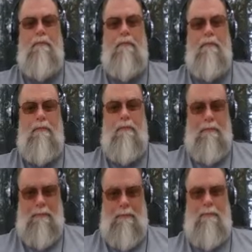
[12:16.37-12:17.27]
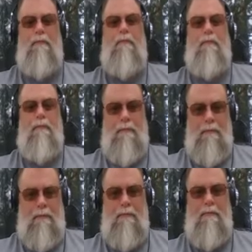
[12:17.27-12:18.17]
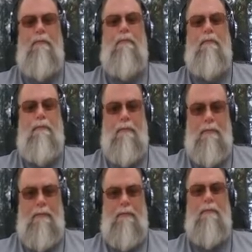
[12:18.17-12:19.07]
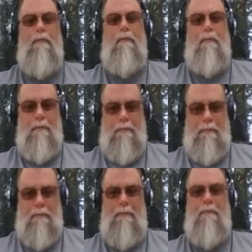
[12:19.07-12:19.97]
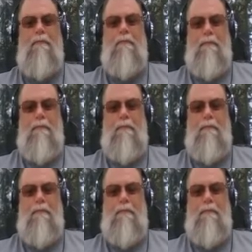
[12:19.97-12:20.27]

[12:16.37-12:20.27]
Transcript: (silent)